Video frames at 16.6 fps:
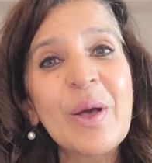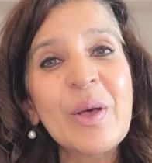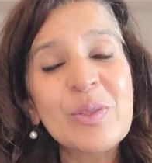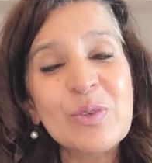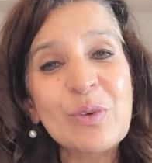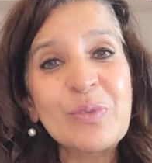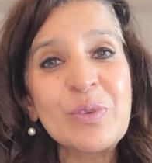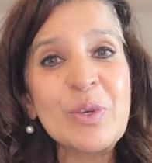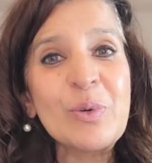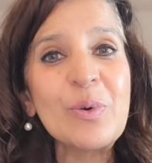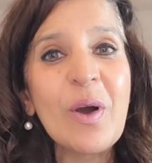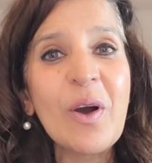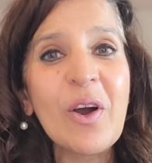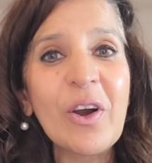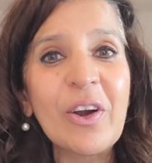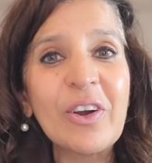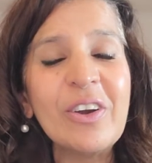So if you
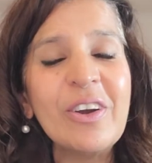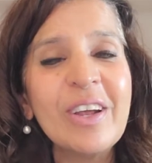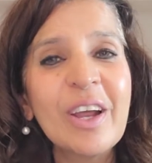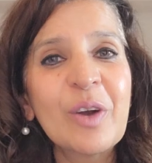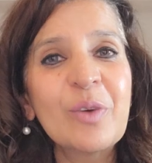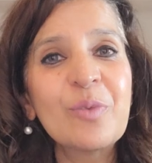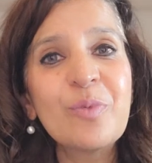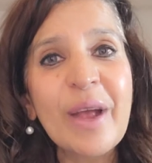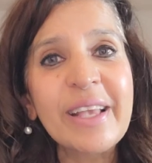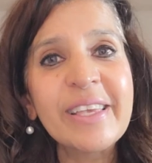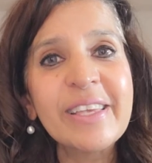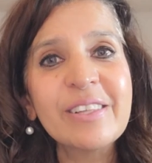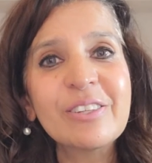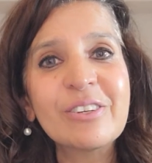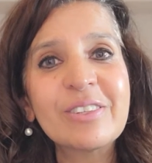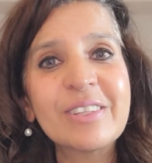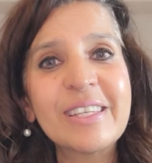are
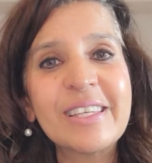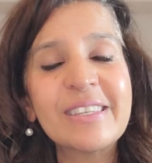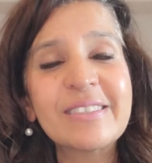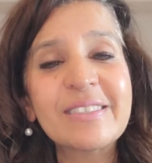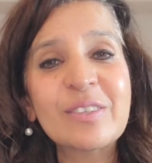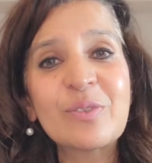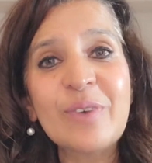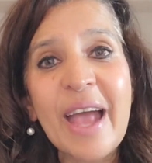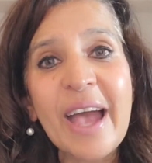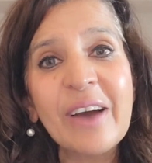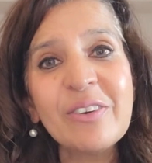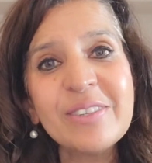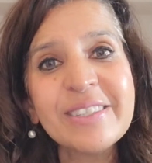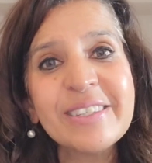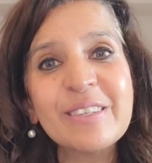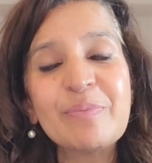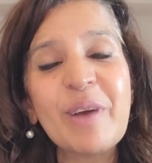regularly
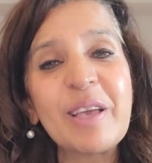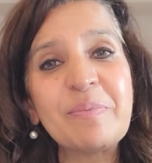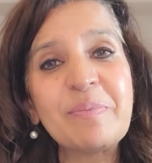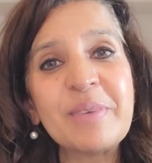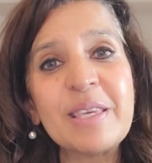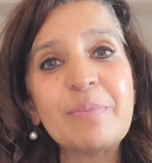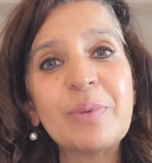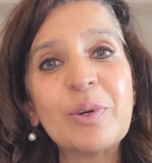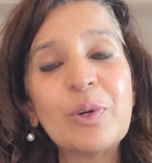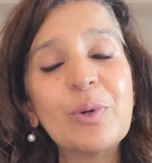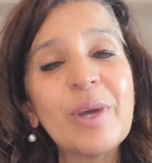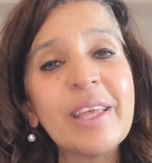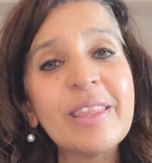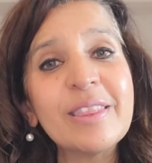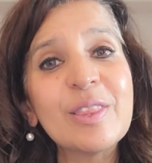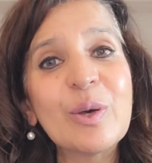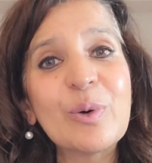surrounded by people who
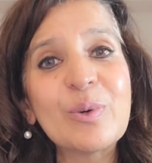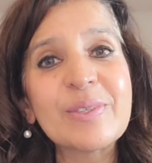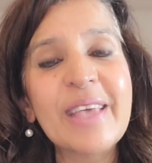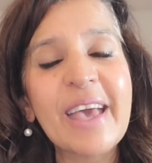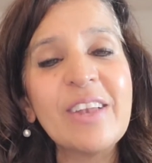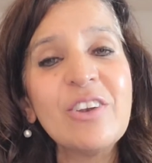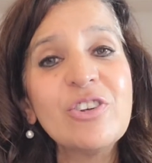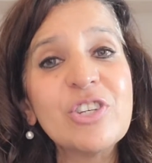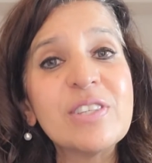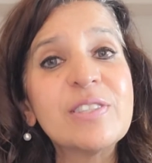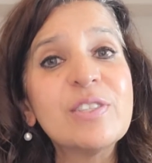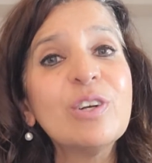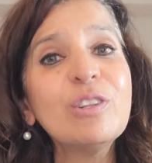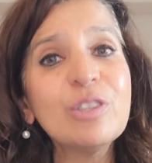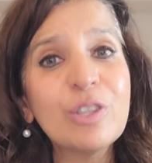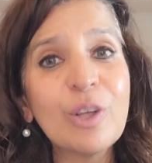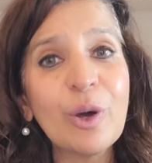in those energies,
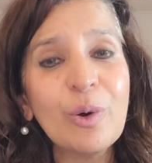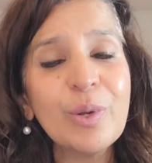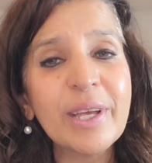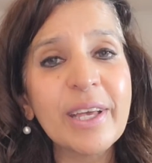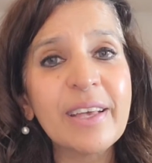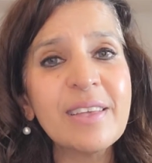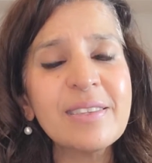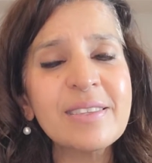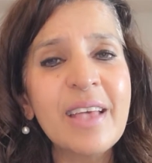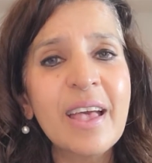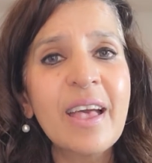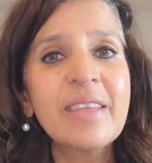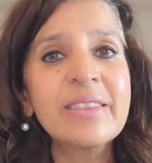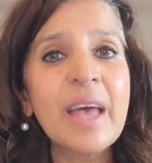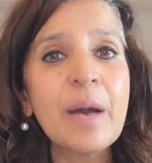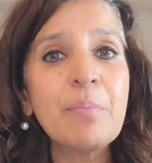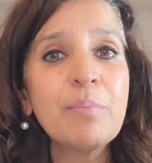you'll notice
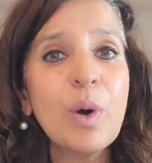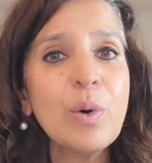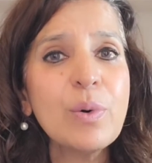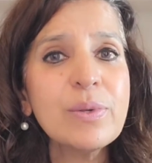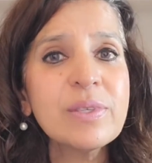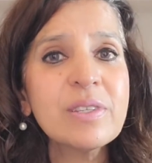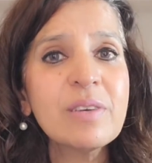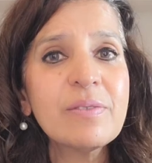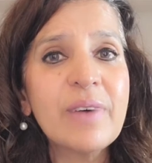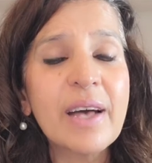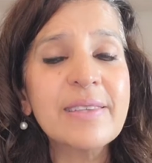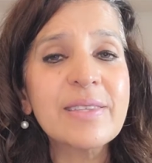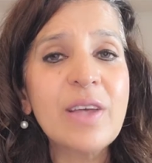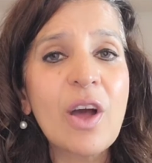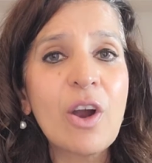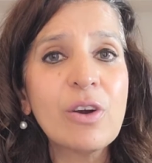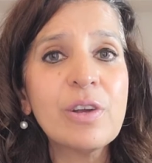that most of
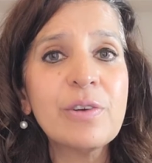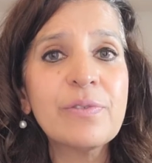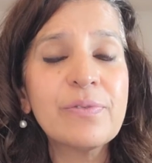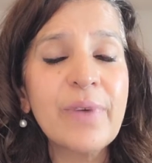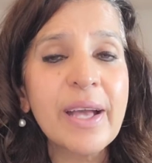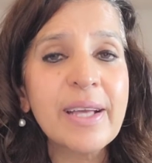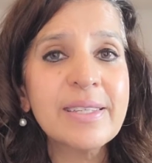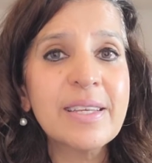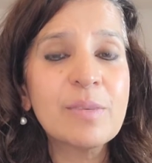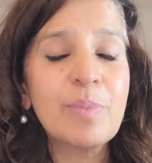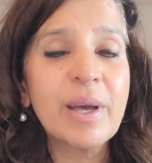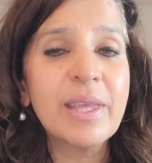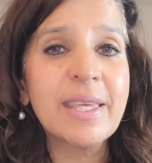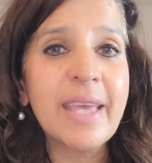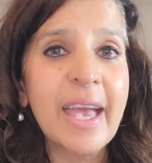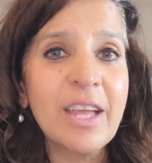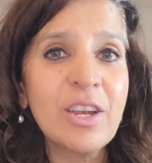us are affected by
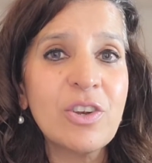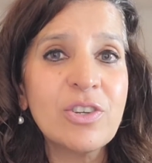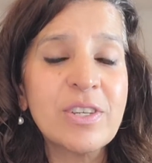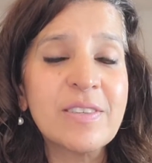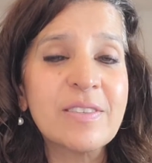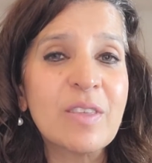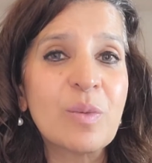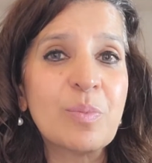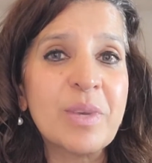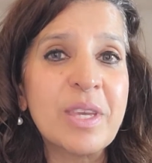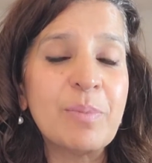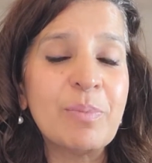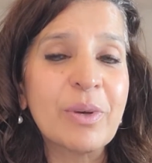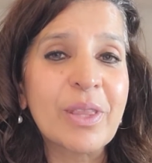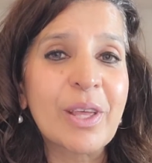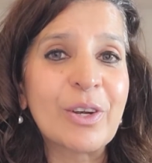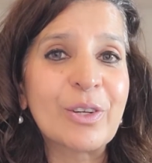the energies of the
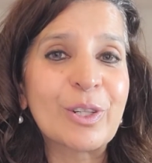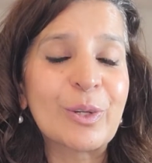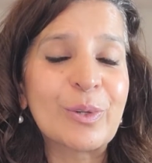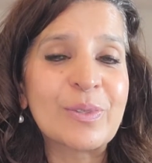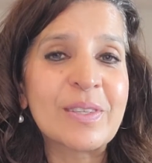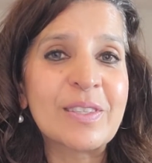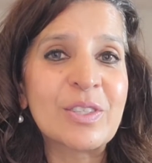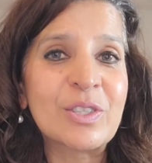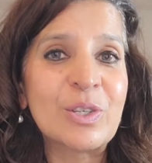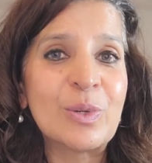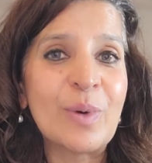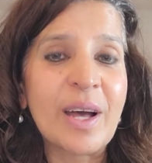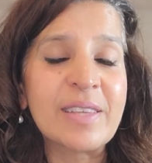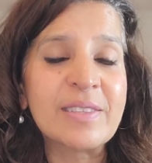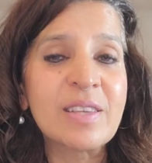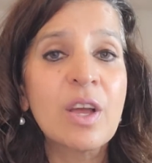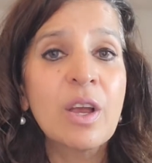people that are closest to
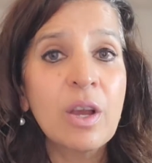us,